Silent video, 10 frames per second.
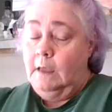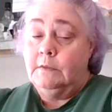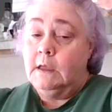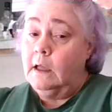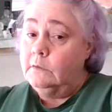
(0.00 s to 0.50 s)

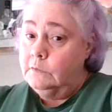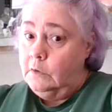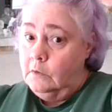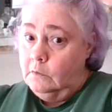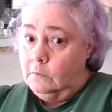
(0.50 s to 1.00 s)
The
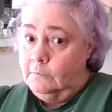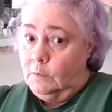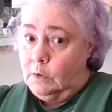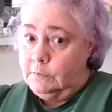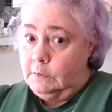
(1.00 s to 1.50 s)
external
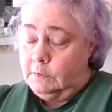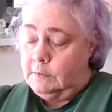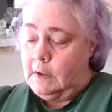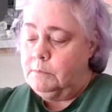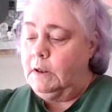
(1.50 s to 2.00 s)
forces
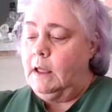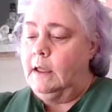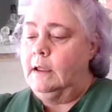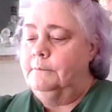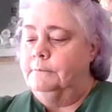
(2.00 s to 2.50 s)
at play.